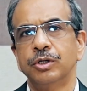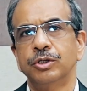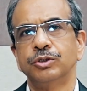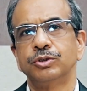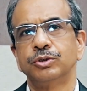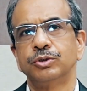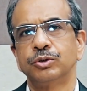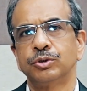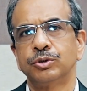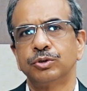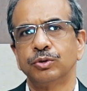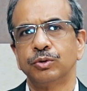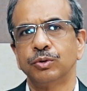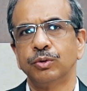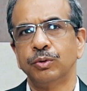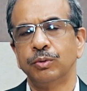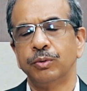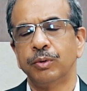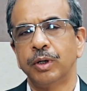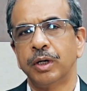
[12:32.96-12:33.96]

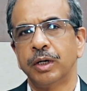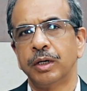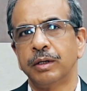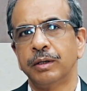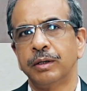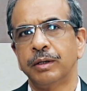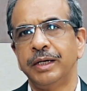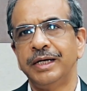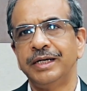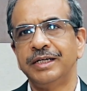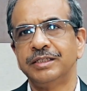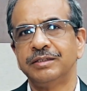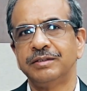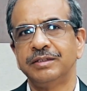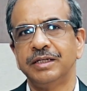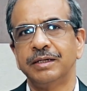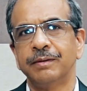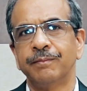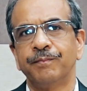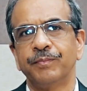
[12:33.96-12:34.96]
So it
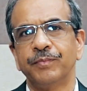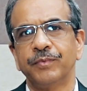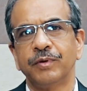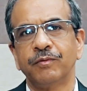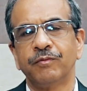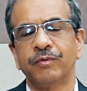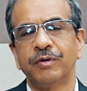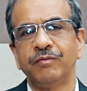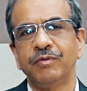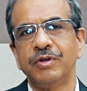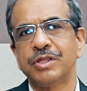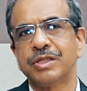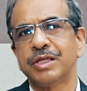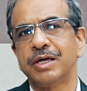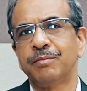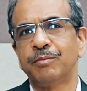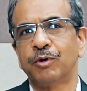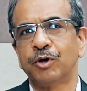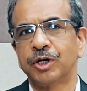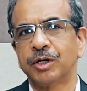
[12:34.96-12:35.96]
is, when we
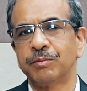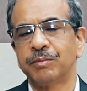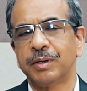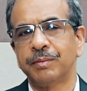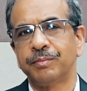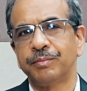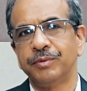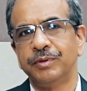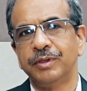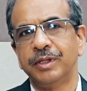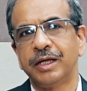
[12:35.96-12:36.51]
say bottom up,